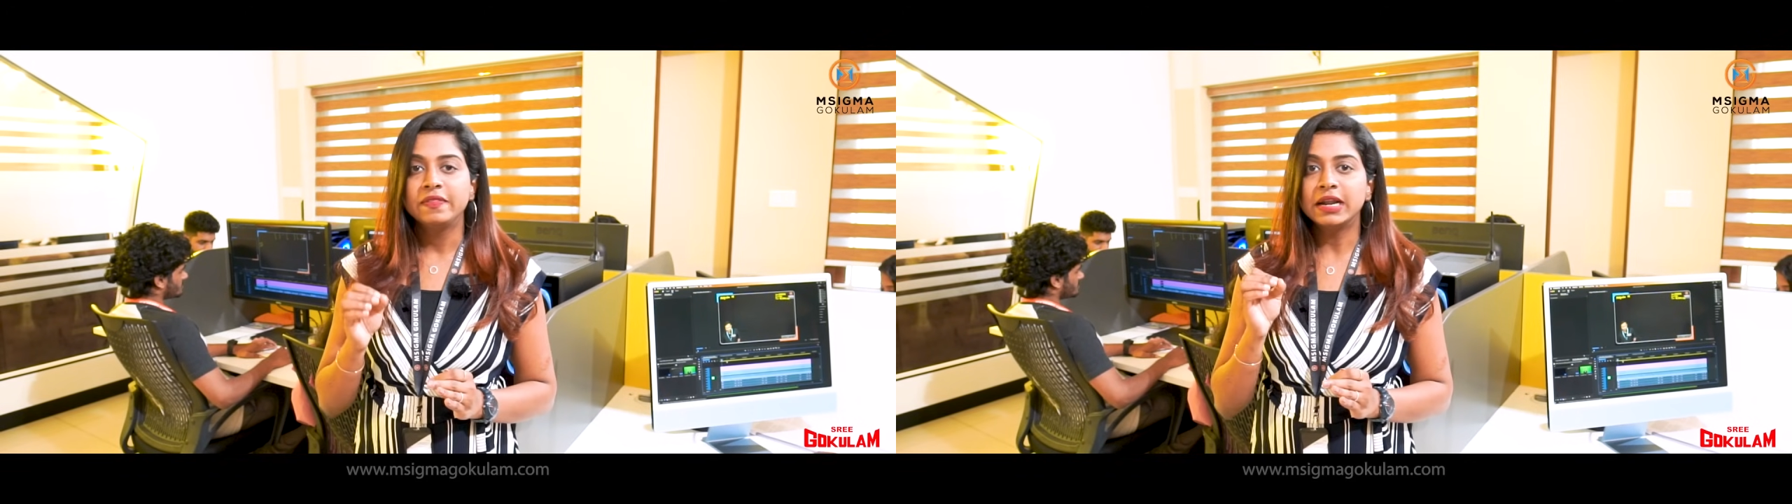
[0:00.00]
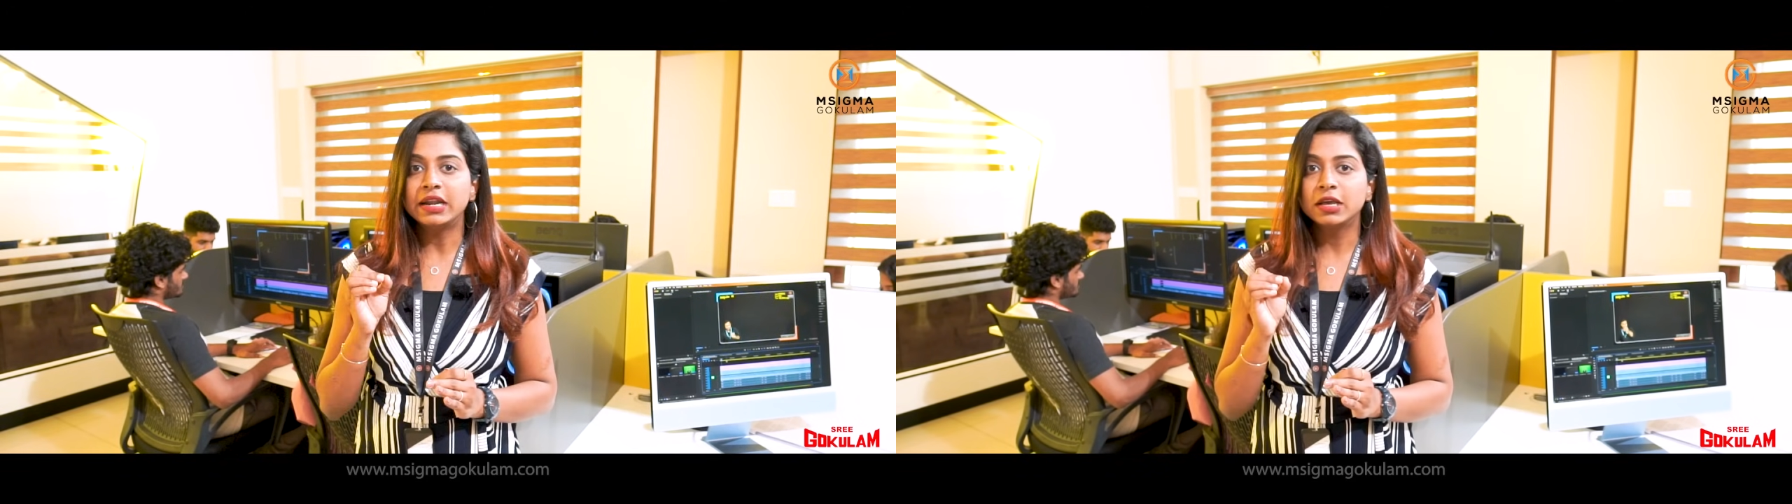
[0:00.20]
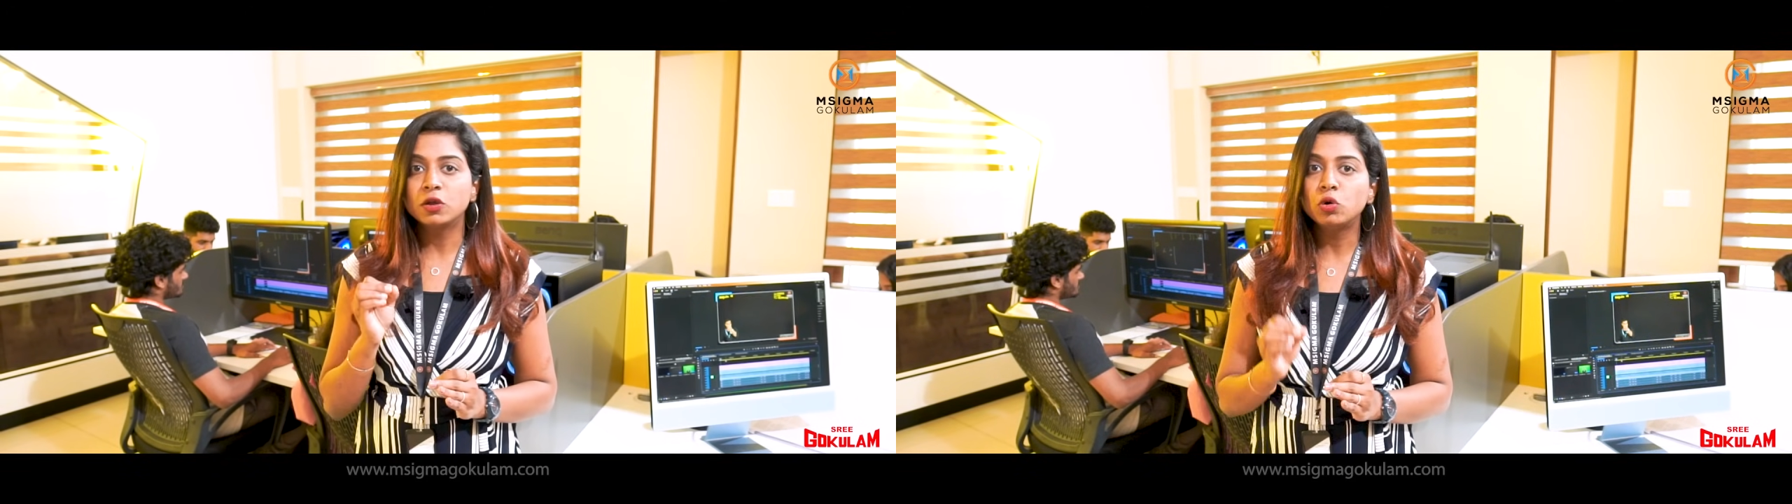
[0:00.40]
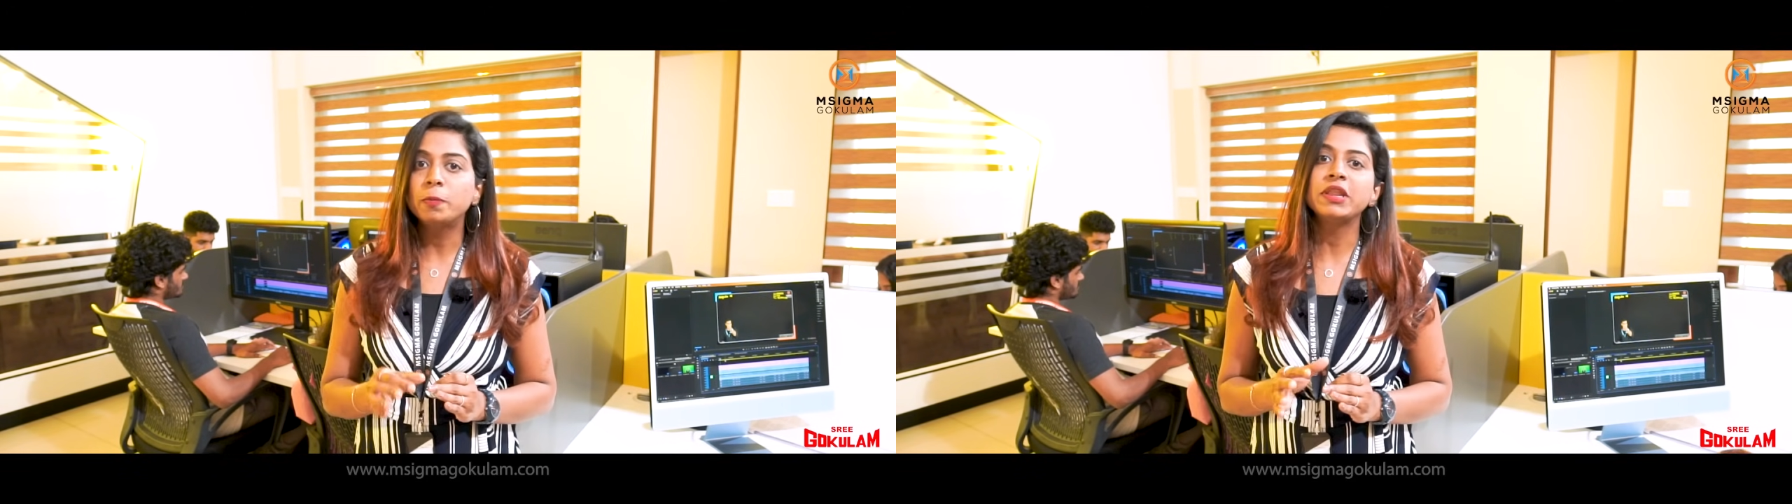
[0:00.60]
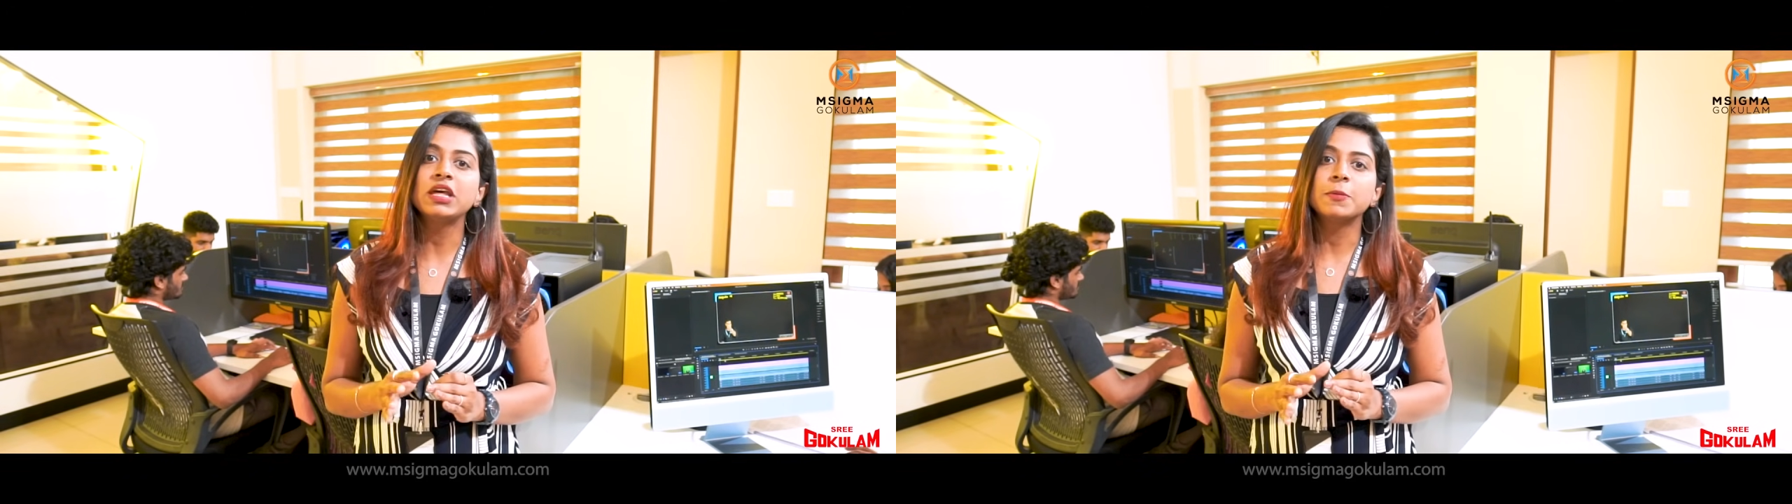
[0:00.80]
ningalde
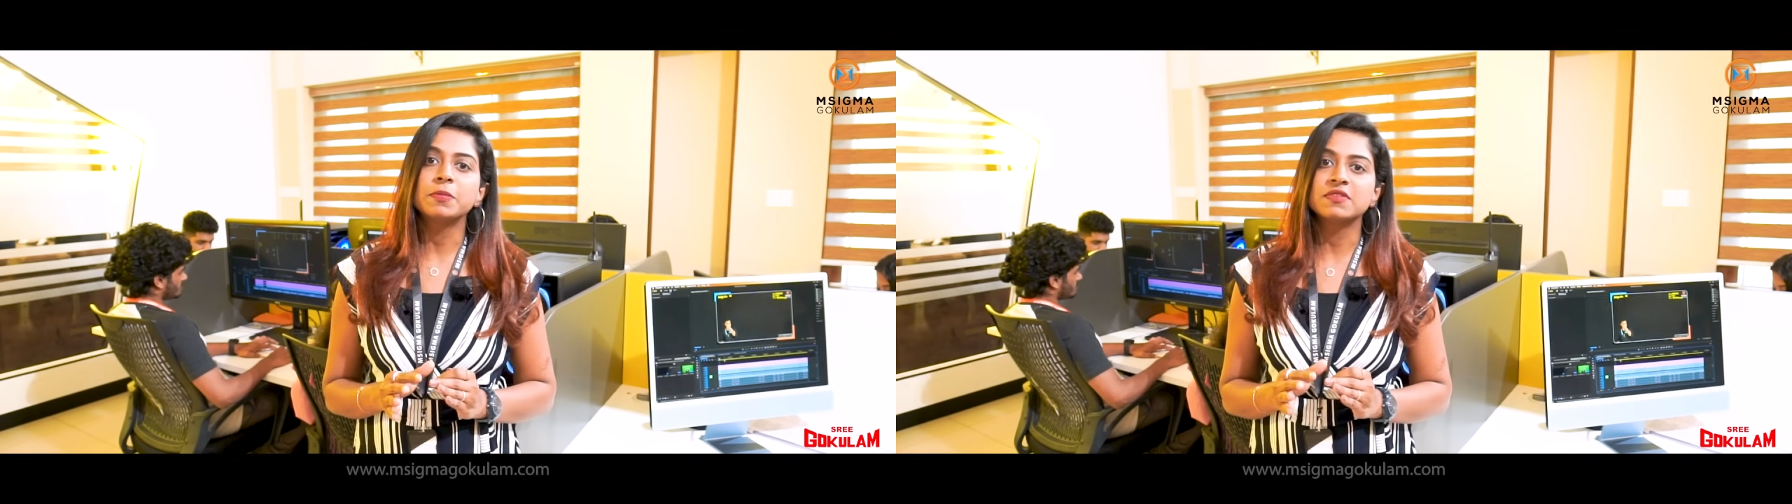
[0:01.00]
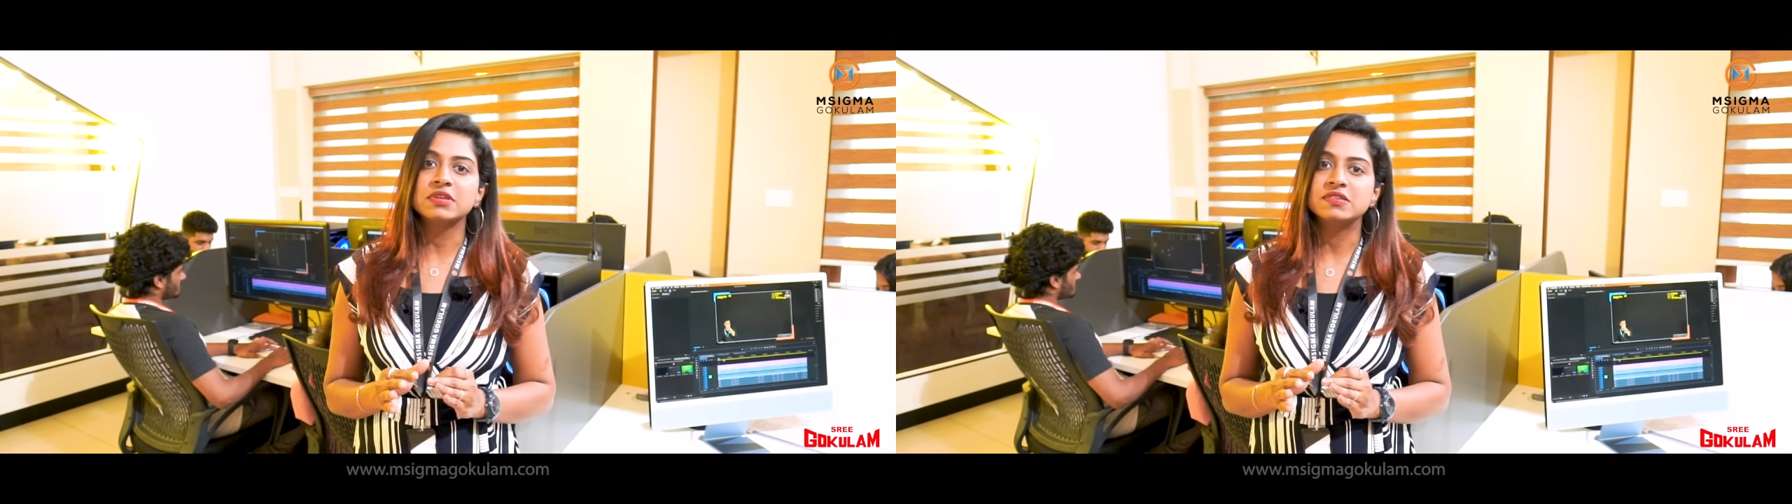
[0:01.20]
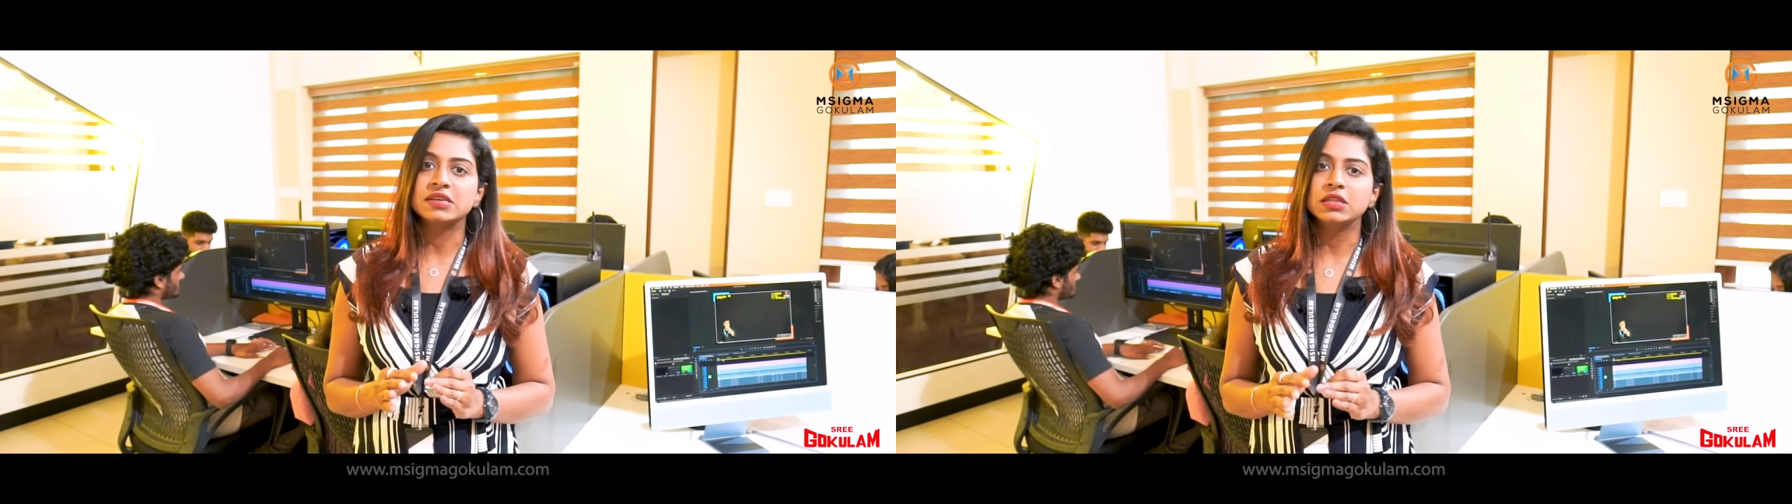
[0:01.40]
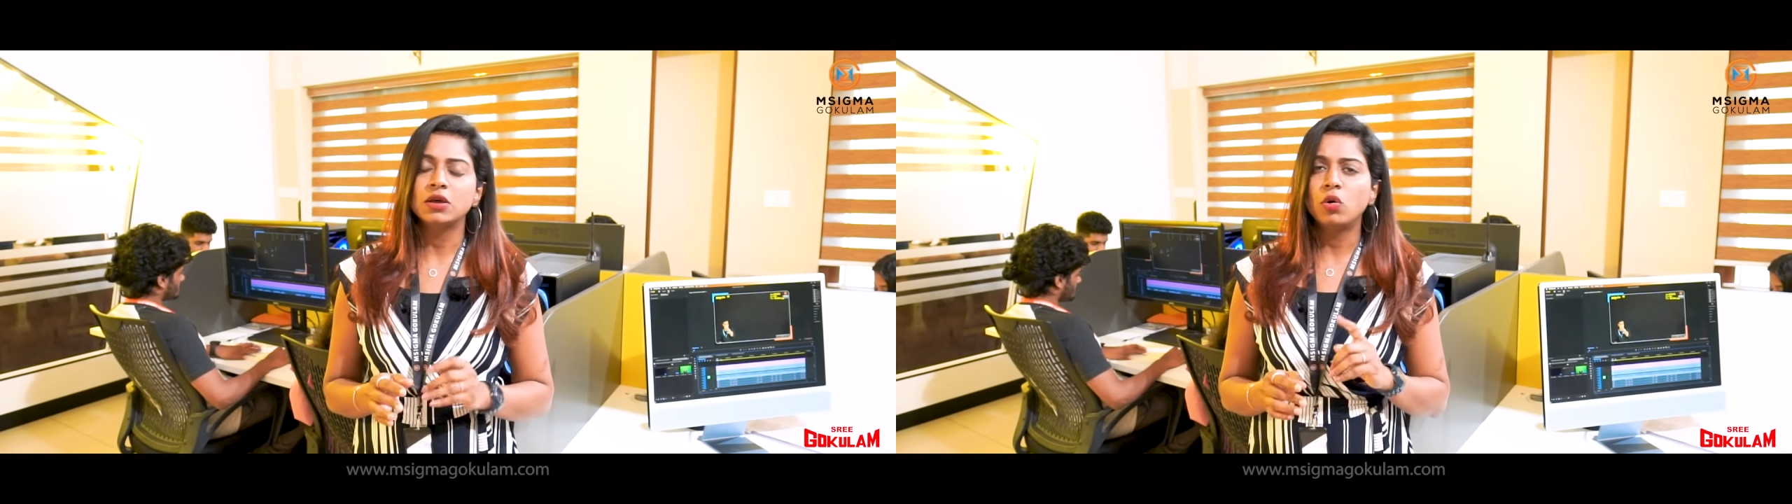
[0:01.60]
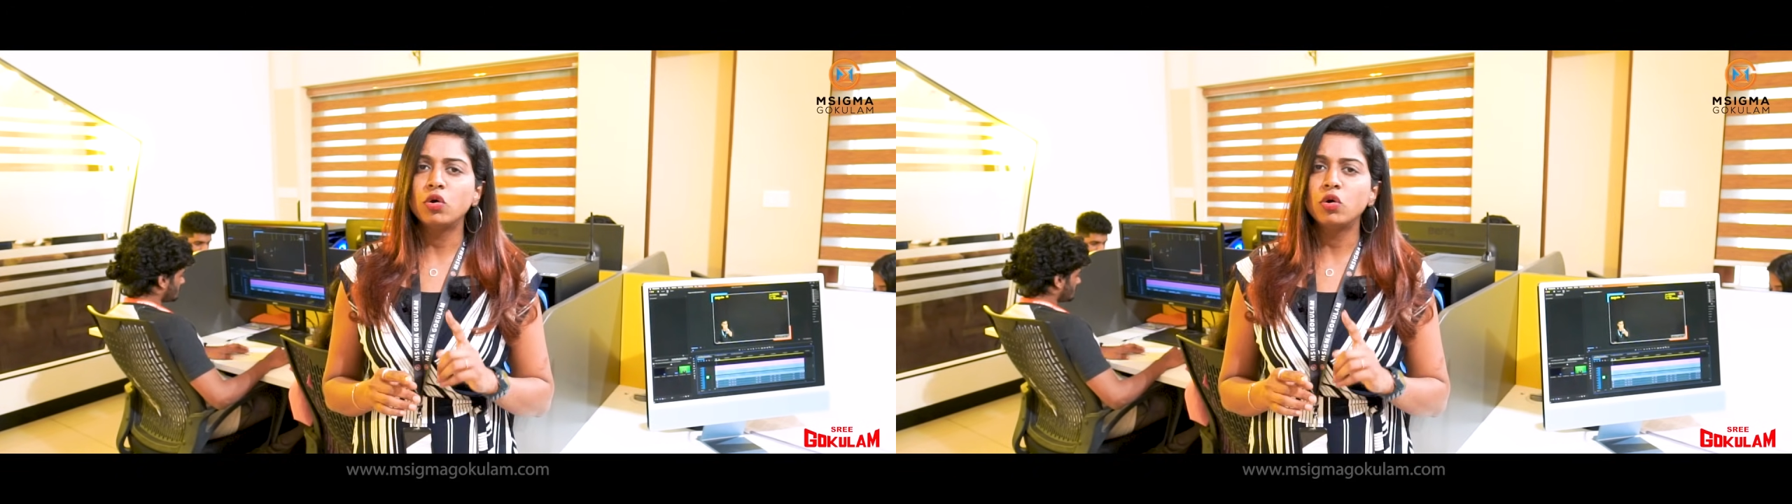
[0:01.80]
groupine represent cheythu